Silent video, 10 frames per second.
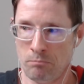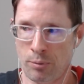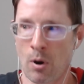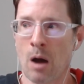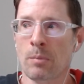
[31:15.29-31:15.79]

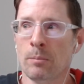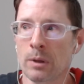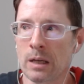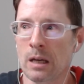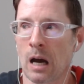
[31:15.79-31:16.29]

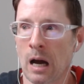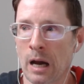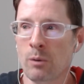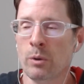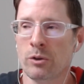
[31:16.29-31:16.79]
probably
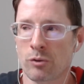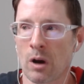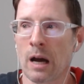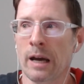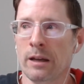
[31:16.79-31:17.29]
I would
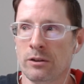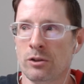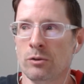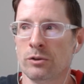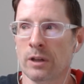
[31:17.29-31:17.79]
try
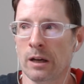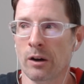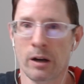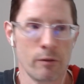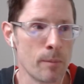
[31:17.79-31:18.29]
to say, all
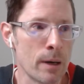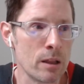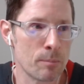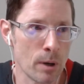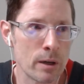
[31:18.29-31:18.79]
right, everybody,
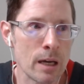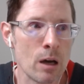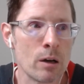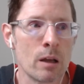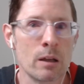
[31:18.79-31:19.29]
the bug count